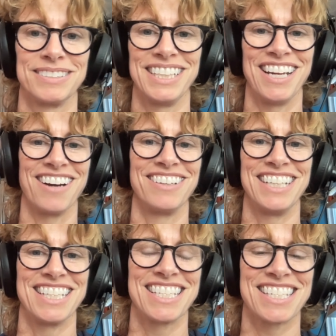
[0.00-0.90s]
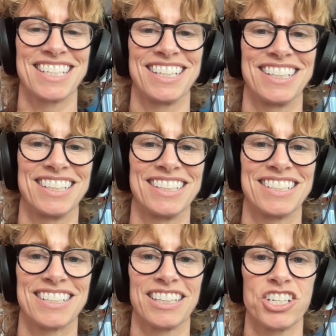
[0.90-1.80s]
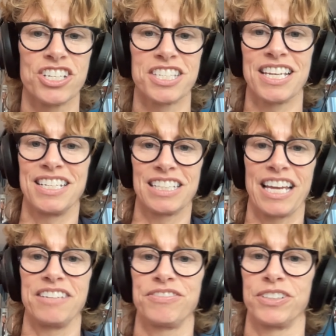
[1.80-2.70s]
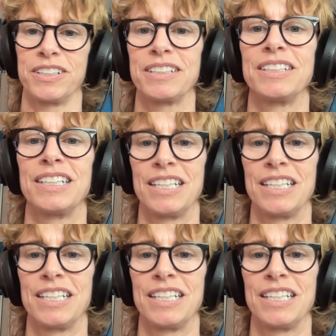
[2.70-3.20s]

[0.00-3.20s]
and it's delicious and delightful.